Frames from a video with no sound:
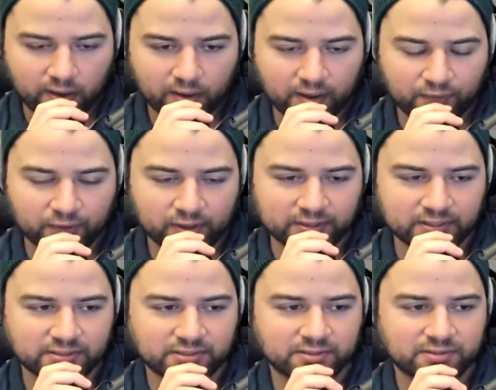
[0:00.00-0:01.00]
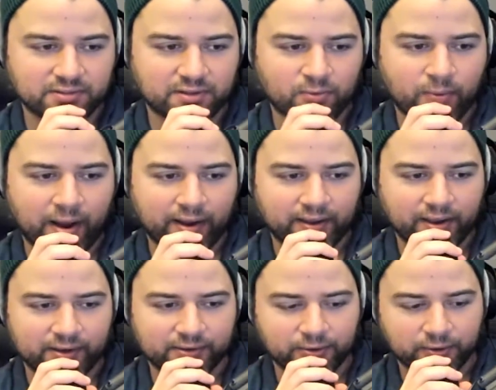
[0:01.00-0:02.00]
I feel like this is a whack
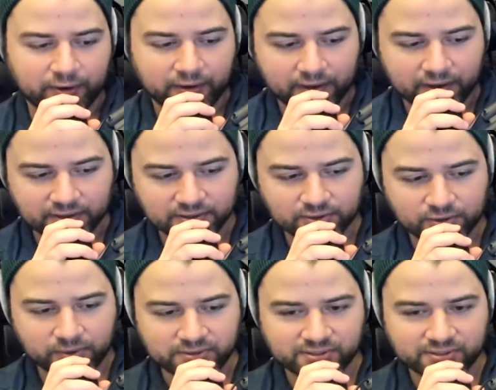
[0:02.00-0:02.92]
category because it's always